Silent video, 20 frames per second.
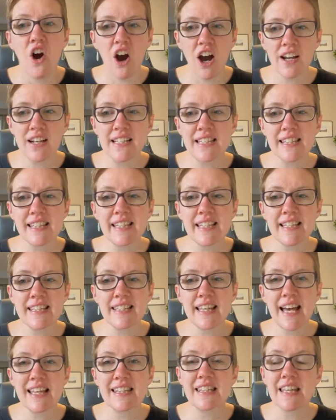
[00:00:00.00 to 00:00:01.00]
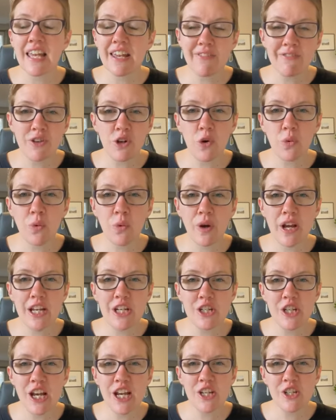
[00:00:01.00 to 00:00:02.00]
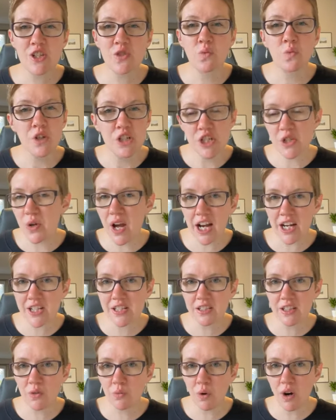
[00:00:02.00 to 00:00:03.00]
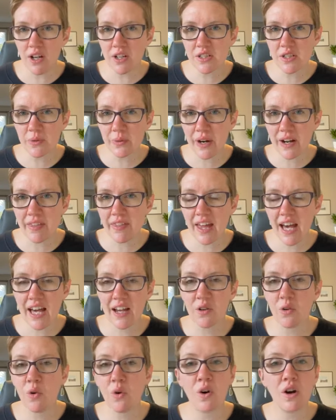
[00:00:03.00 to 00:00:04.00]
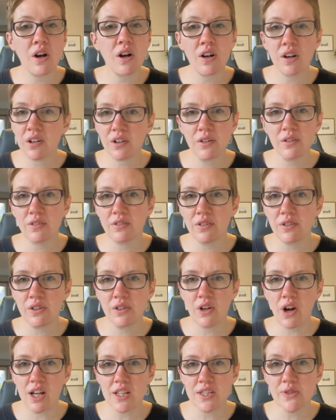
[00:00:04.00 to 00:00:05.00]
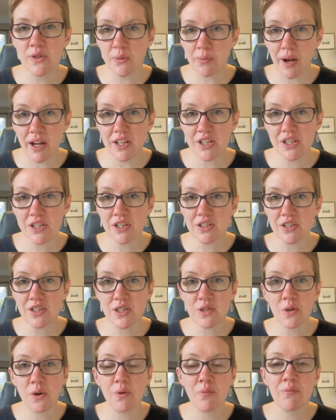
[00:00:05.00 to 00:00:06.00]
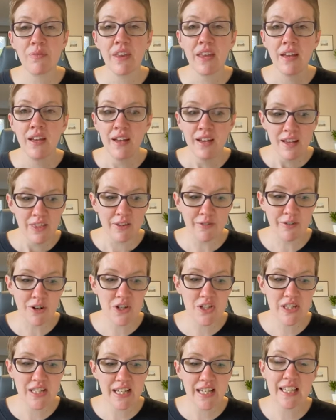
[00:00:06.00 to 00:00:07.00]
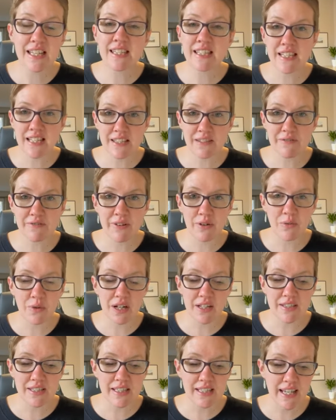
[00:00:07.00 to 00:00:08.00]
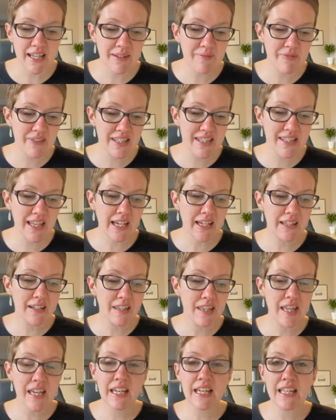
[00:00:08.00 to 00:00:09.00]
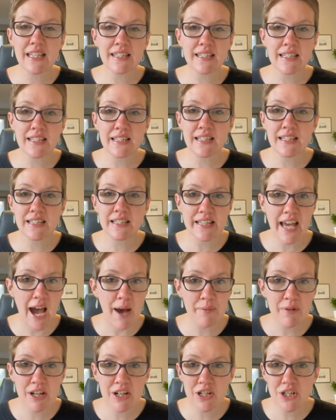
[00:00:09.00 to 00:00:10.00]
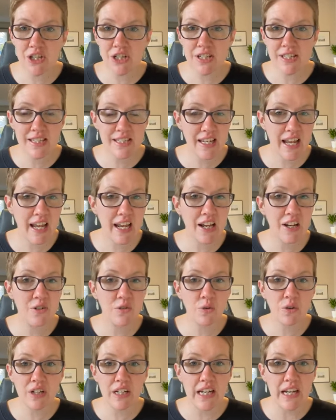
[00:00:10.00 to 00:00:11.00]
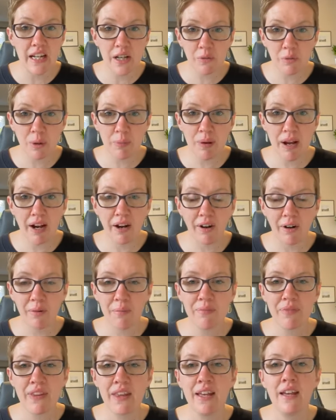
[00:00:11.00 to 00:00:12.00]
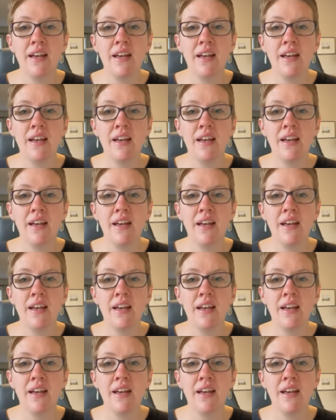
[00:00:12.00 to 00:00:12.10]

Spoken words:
Honestly assess, if your weight changes, would you actually want to wear that or not so much? So the first thing is, does it fit well today? The second thing, is it damaged, stained, or needing repair?